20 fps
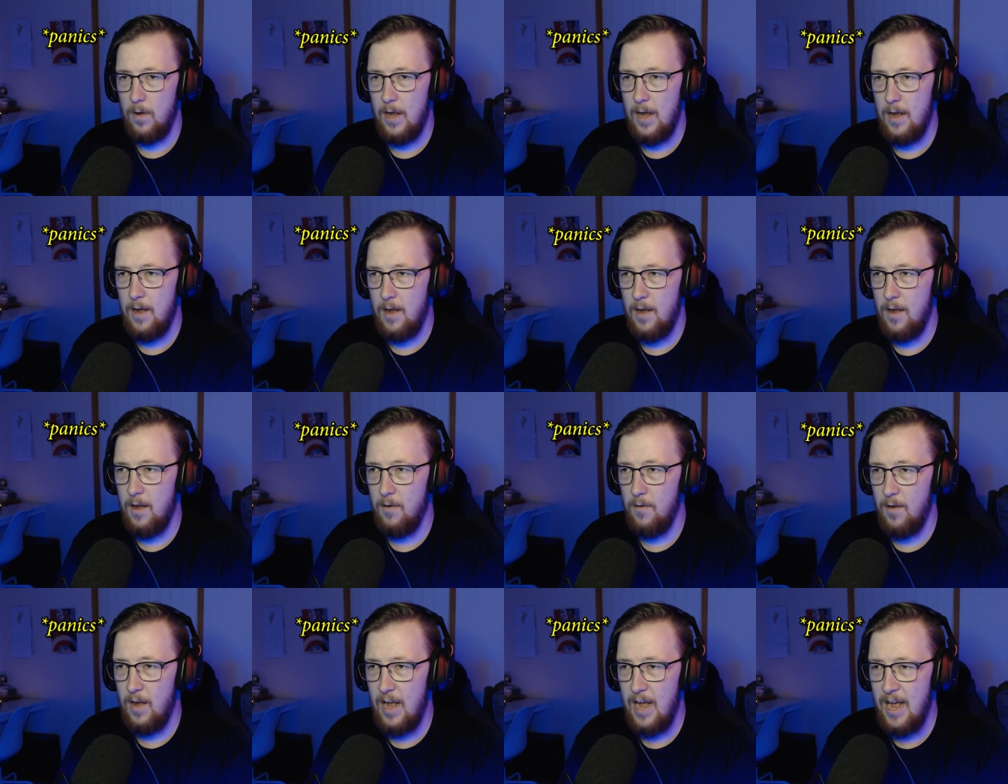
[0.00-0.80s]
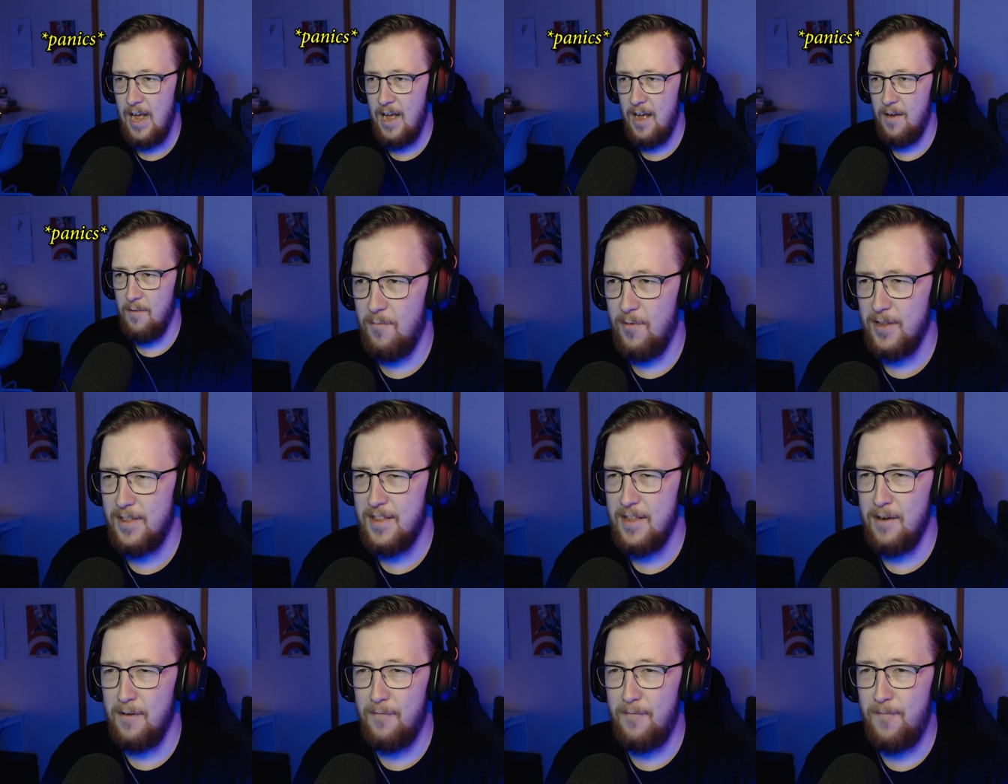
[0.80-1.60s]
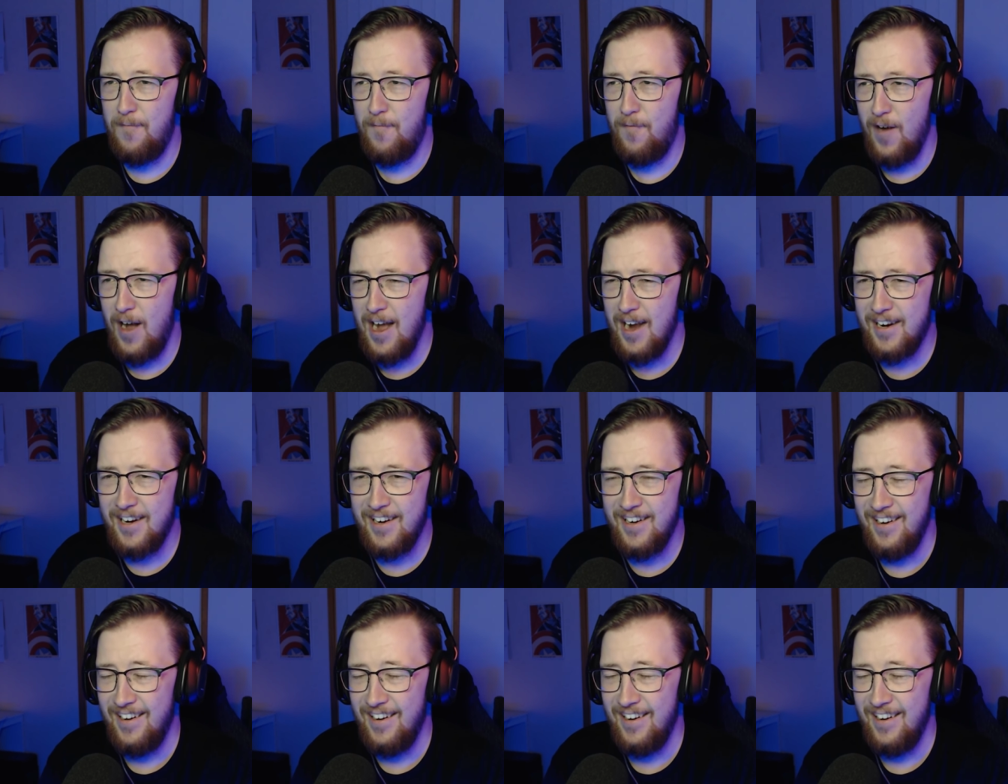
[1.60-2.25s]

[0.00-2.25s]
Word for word: god. Uh, uh, what the fuck?